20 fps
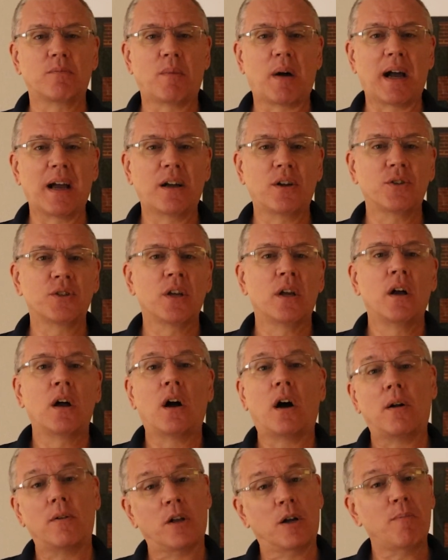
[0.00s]
miles
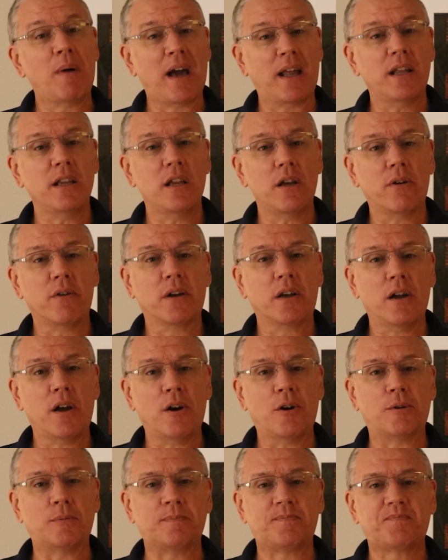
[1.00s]
about a year
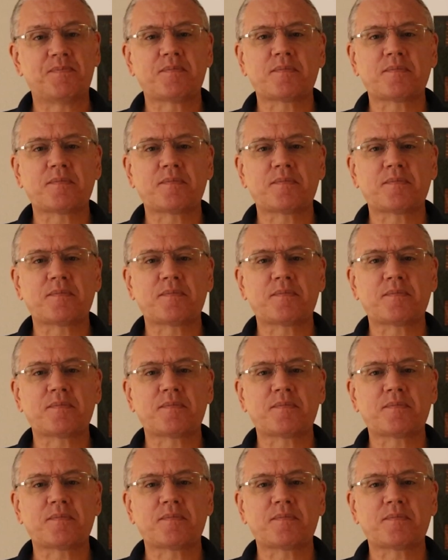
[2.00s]
ago.